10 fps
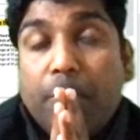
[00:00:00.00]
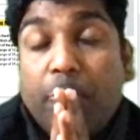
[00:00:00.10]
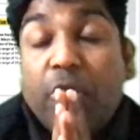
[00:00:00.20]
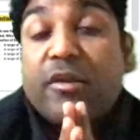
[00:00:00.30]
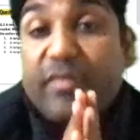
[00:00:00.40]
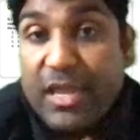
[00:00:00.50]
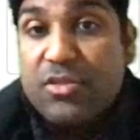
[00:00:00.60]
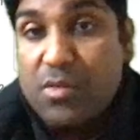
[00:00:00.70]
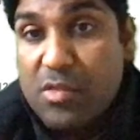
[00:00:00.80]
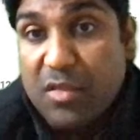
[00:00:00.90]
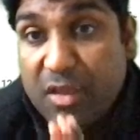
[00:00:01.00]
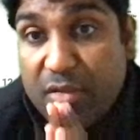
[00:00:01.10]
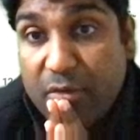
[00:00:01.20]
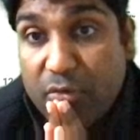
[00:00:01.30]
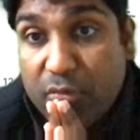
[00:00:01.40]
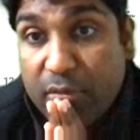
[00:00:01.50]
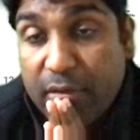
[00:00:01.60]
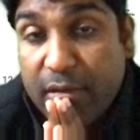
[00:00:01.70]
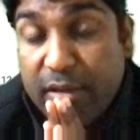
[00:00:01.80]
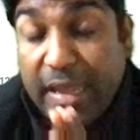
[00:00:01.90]
product ranges. They're going
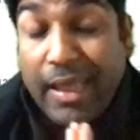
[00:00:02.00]
to